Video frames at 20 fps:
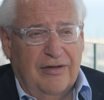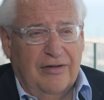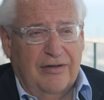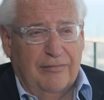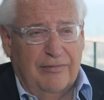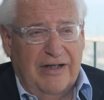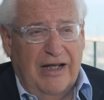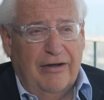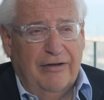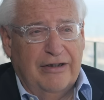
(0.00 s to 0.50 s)

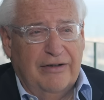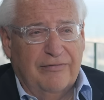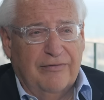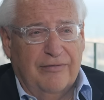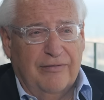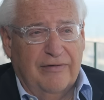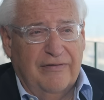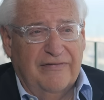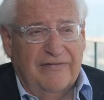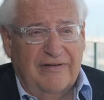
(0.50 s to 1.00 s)
The reality, of
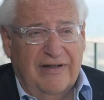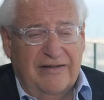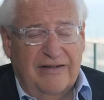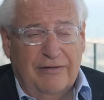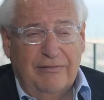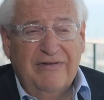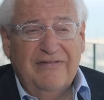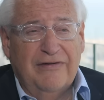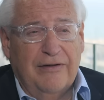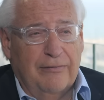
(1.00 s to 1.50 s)
course, that
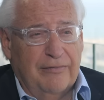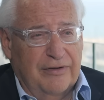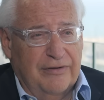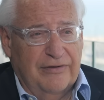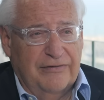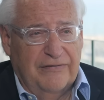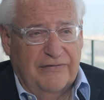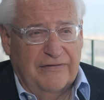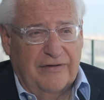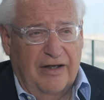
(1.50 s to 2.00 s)
there is no
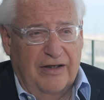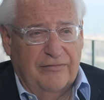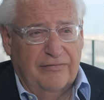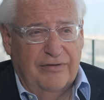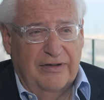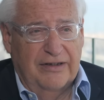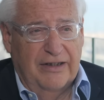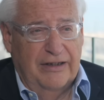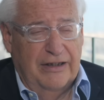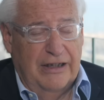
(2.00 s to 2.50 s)
religious
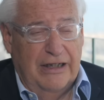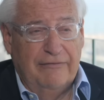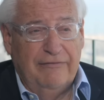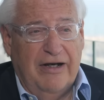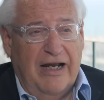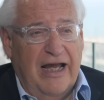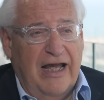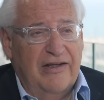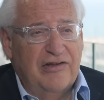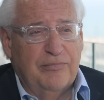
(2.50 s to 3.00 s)
conflict, and there never
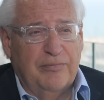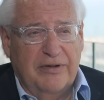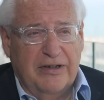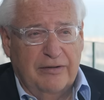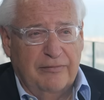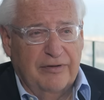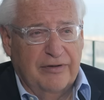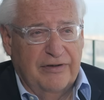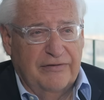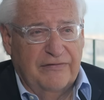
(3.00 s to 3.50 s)
has been
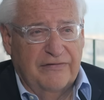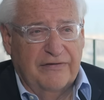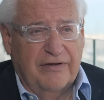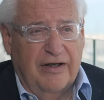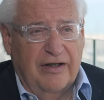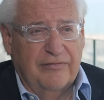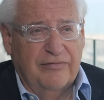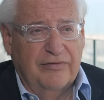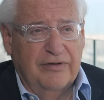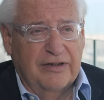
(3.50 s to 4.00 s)
a religious
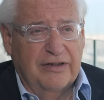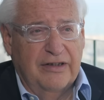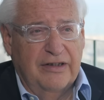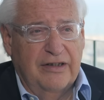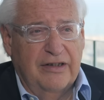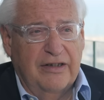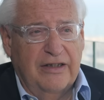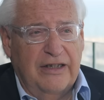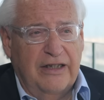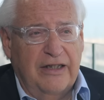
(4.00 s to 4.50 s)
conflict,
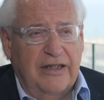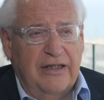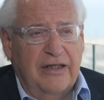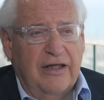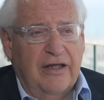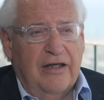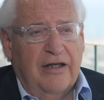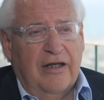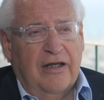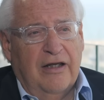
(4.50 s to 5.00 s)
and the
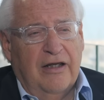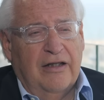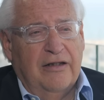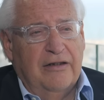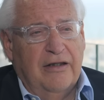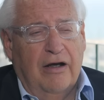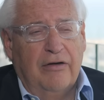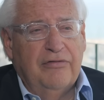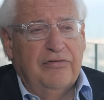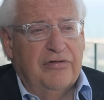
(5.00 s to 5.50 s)

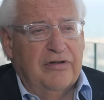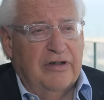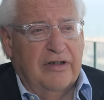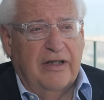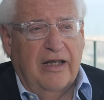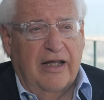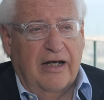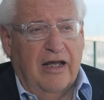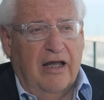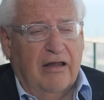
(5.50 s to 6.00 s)
notion
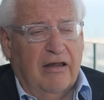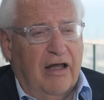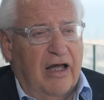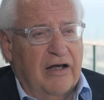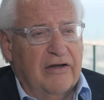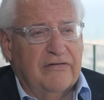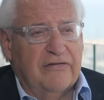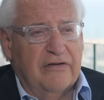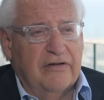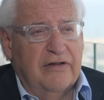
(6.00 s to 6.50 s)
that
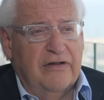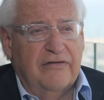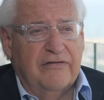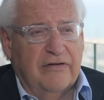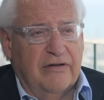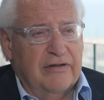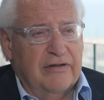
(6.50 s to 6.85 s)
Al-Aqsa is